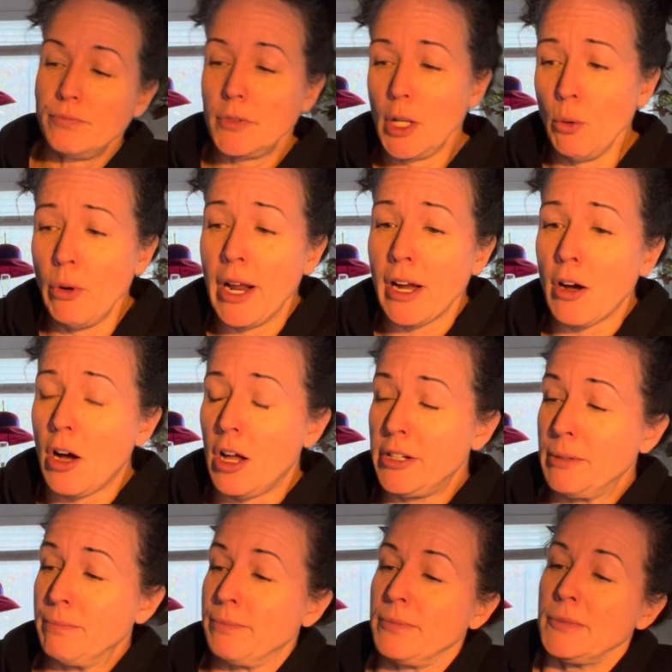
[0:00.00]
When I called
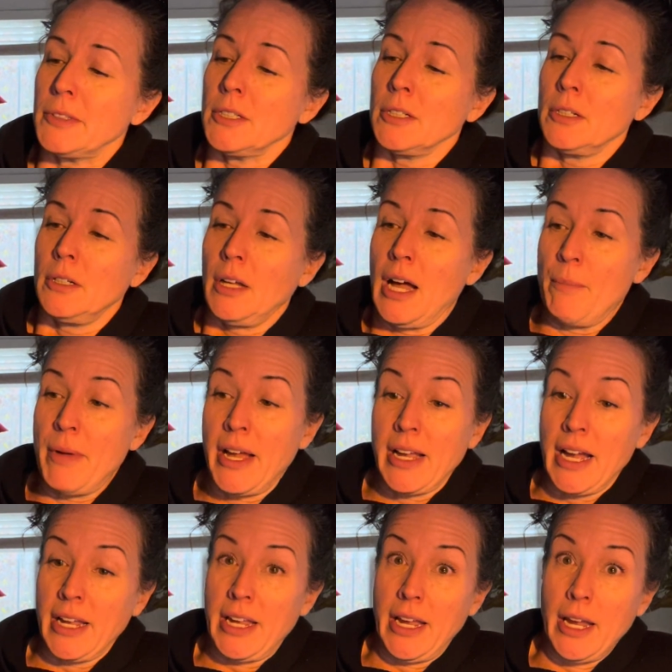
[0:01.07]
him, I'm like, I
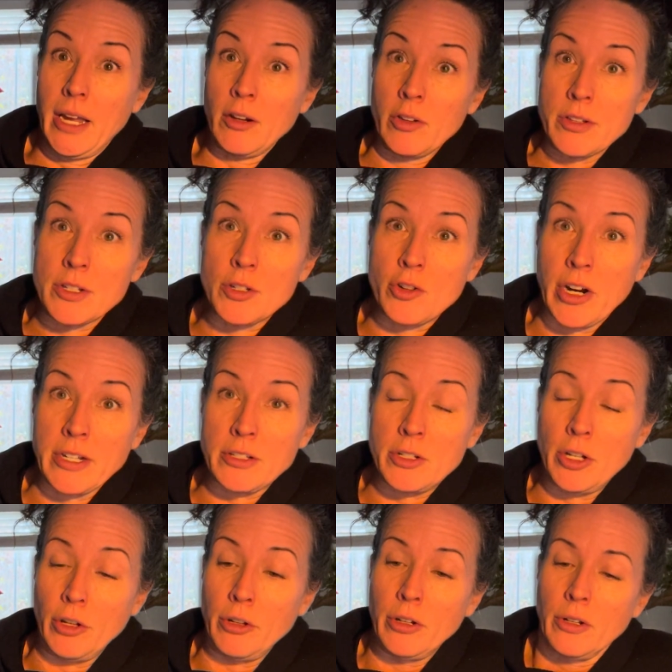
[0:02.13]
can't handle the stress,
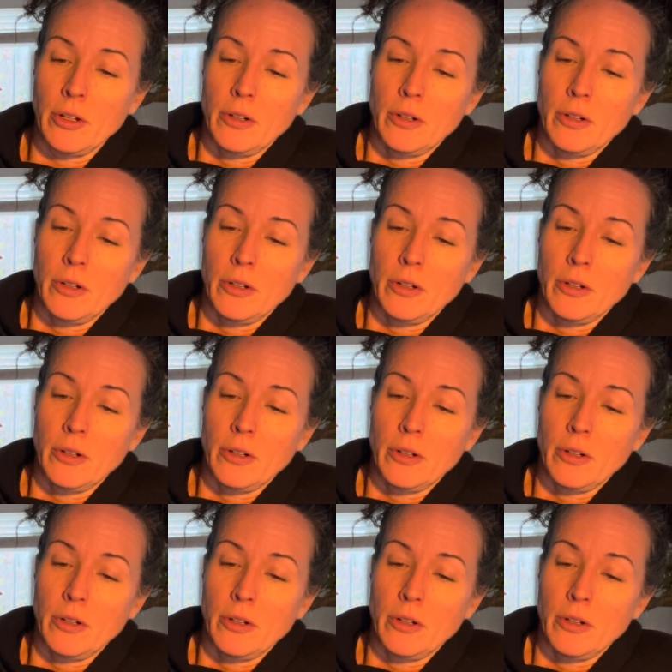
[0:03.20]
dude.